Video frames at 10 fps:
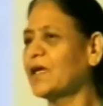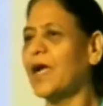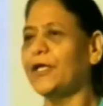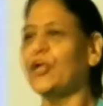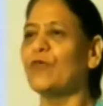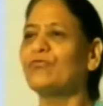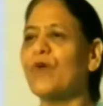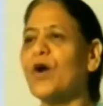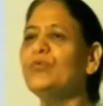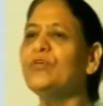kind of
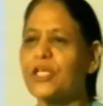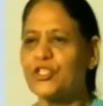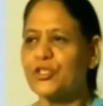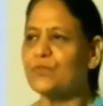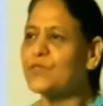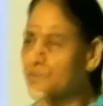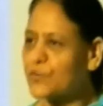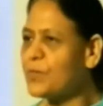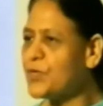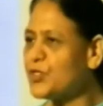foundation which
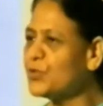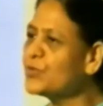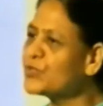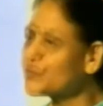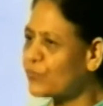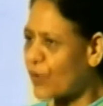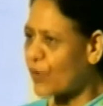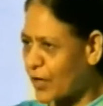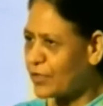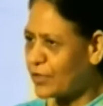will be used for